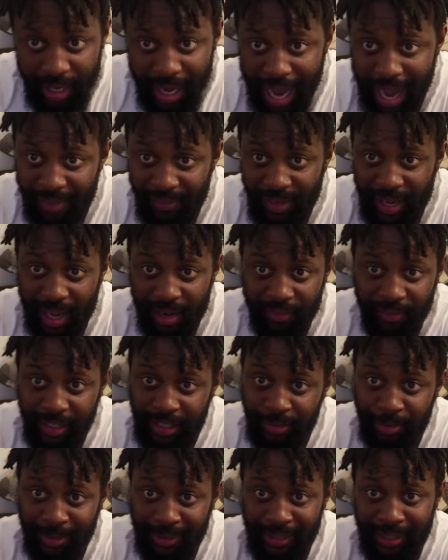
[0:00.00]
I haven't got a
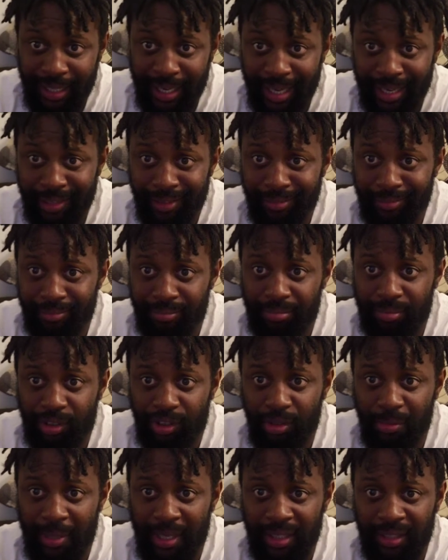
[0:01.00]
retwist in like
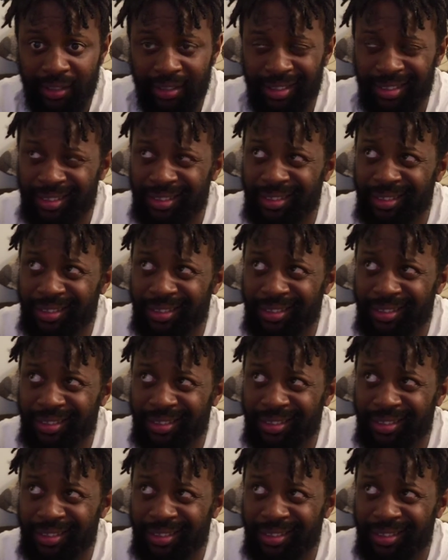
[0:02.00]
2 months.